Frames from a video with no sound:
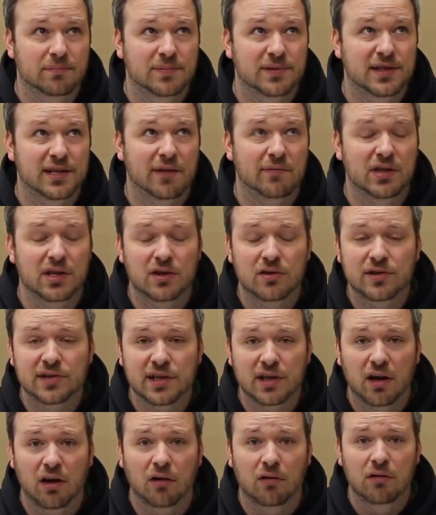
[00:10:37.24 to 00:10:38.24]
7
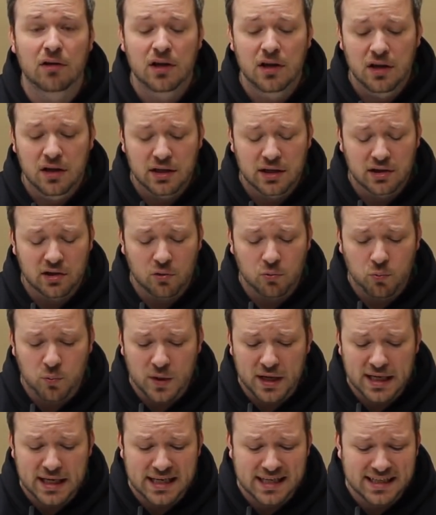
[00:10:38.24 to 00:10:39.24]
years ago, you know,
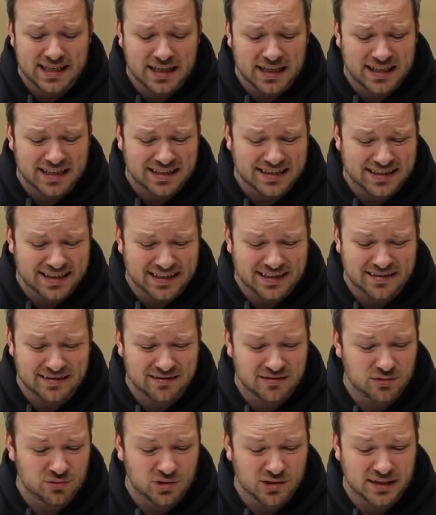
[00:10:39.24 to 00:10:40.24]
we
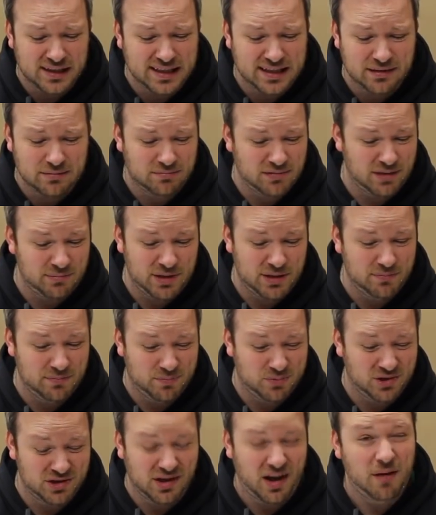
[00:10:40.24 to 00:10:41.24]
didn't really, I
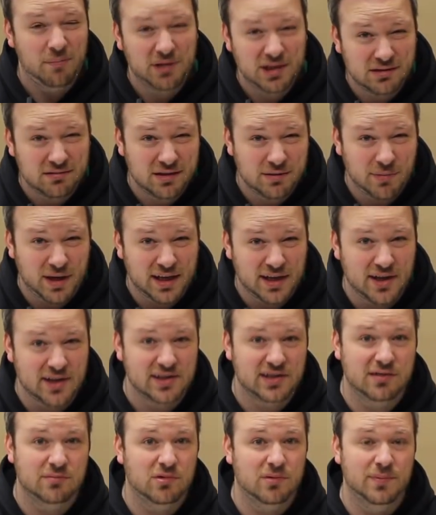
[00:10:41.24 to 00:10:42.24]
mean, predominantly my
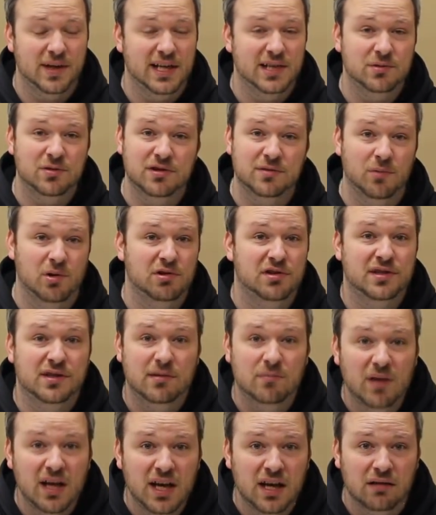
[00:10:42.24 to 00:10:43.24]
customer base was
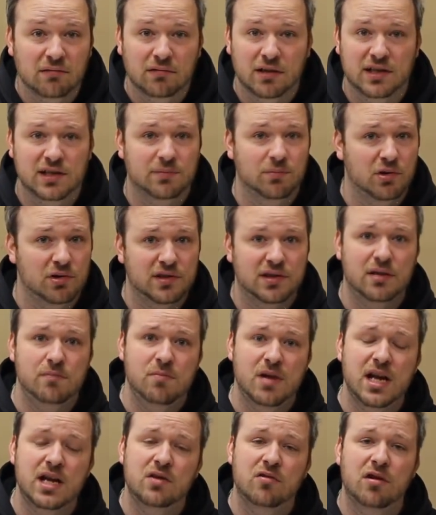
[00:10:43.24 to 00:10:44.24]
mostly men. That's mostly
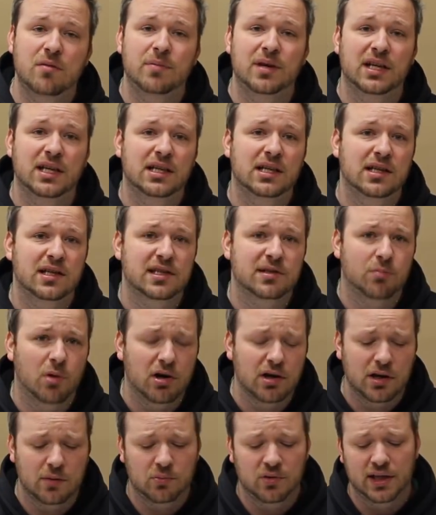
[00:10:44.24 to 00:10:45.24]
men who have been into this
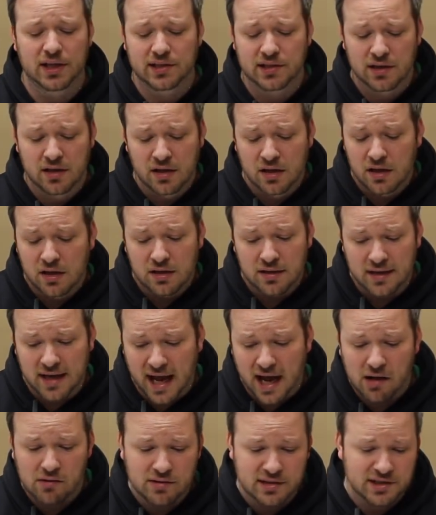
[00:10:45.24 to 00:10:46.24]
marketplace.
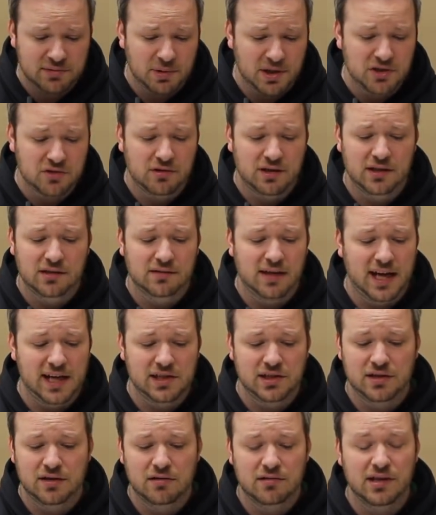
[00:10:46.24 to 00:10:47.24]
Now, especially in the
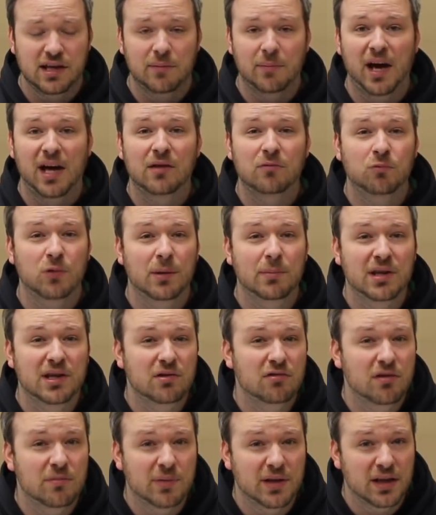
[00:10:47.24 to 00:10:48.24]
last year, the amount of women
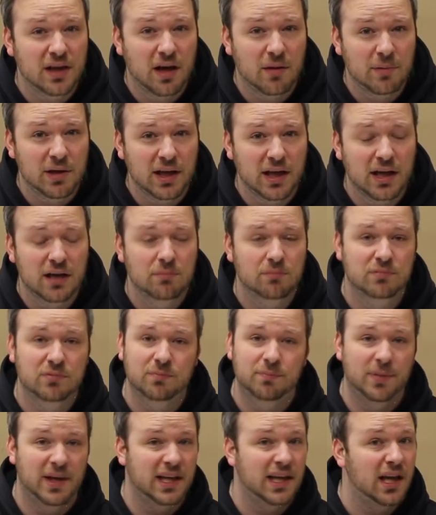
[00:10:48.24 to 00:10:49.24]
who have been coming in,
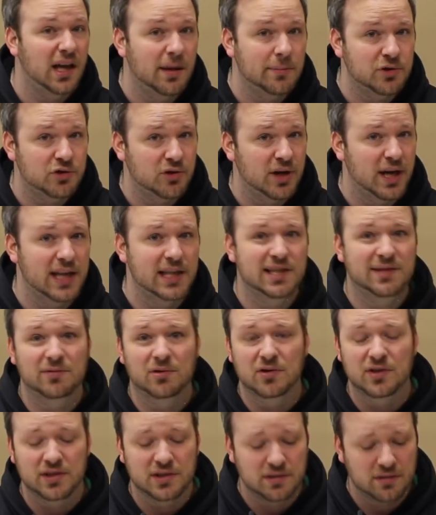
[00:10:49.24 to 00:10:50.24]
picking up
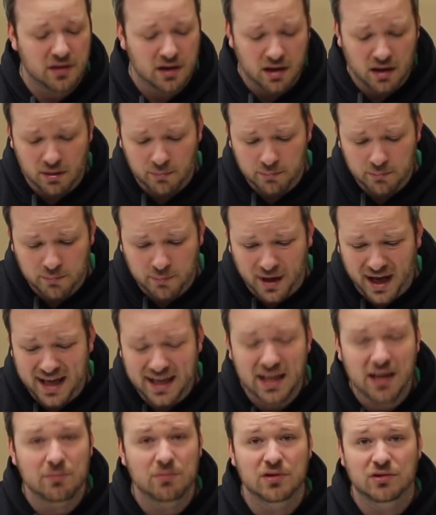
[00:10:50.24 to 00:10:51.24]
transfers,
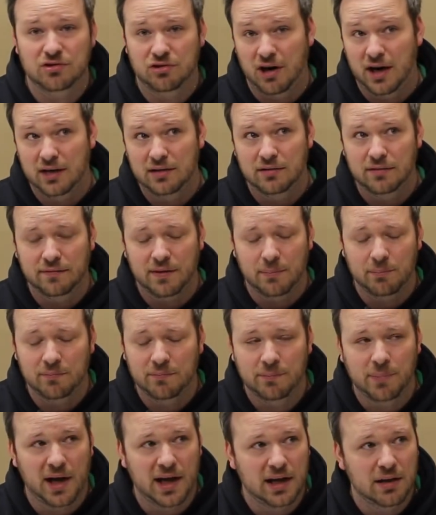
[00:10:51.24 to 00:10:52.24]
trying to
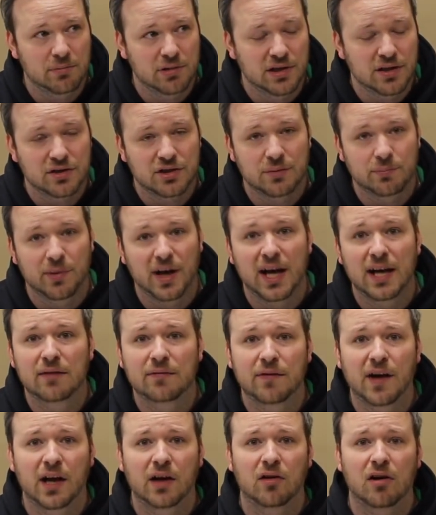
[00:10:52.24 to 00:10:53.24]
buy ammunition, buying
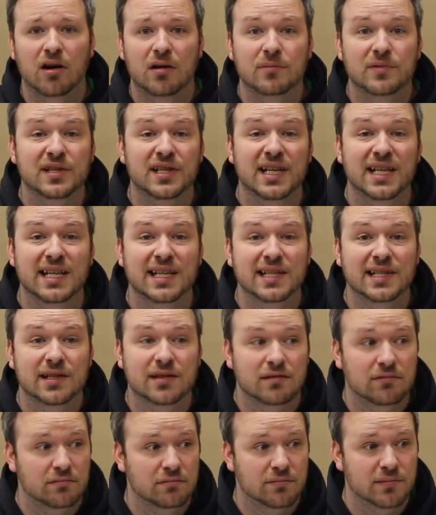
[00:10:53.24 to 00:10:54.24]
firearms
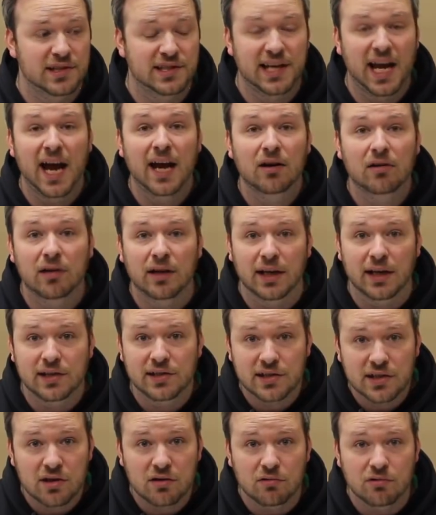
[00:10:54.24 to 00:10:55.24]
is staggering.
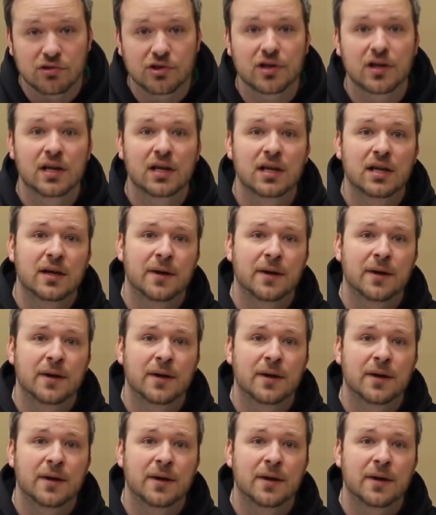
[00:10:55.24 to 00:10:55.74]
It's huge.